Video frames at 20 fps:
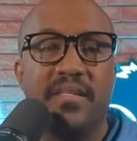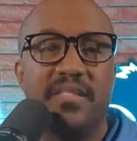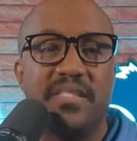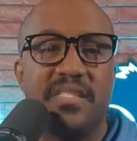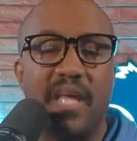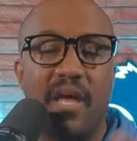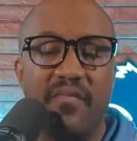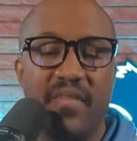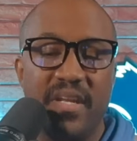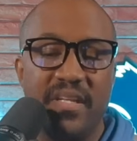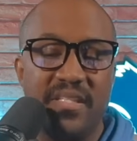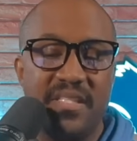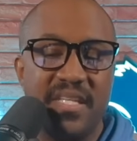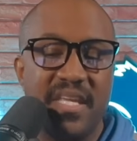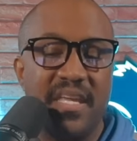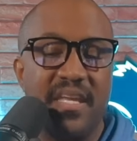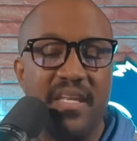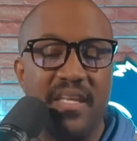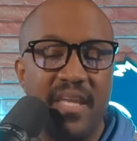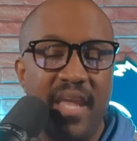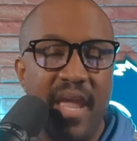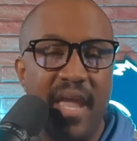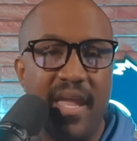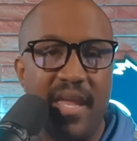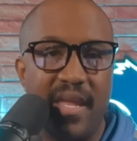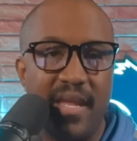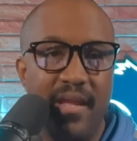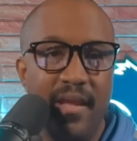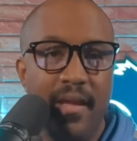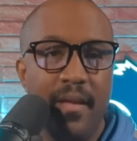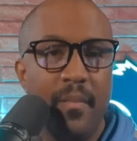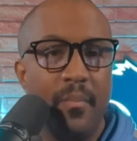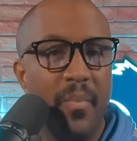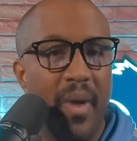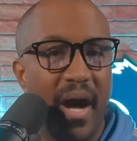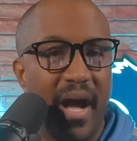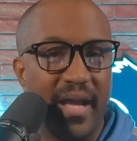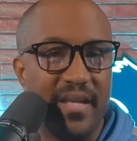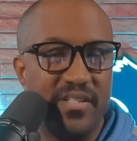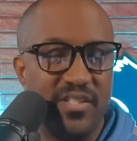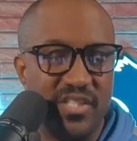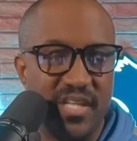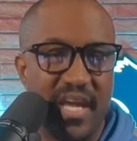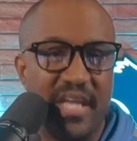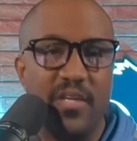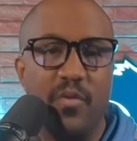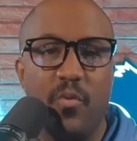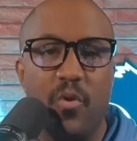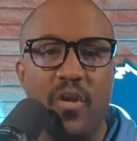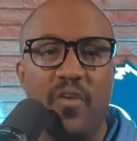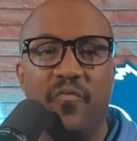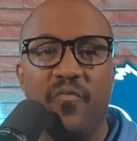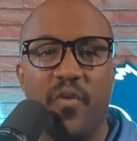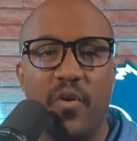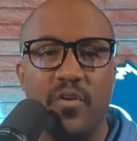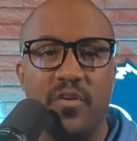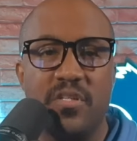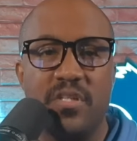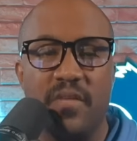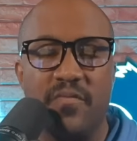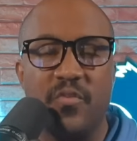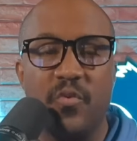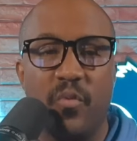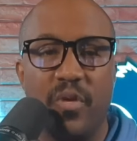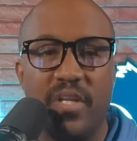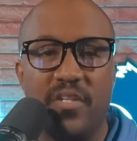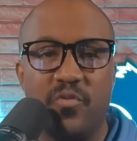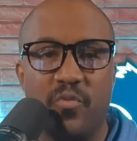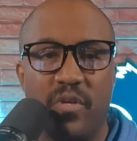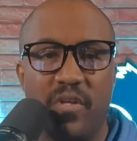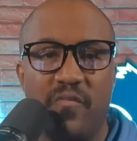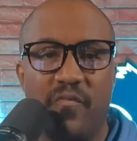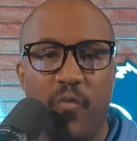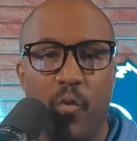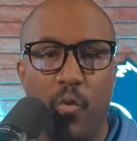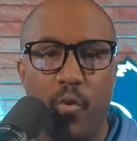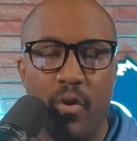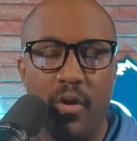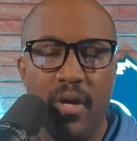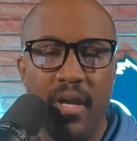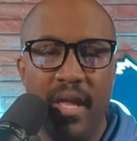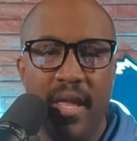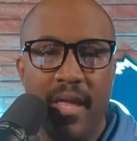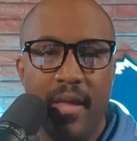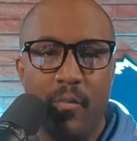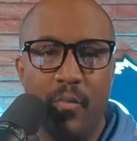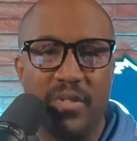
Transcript: 17K by January 1st of 2024.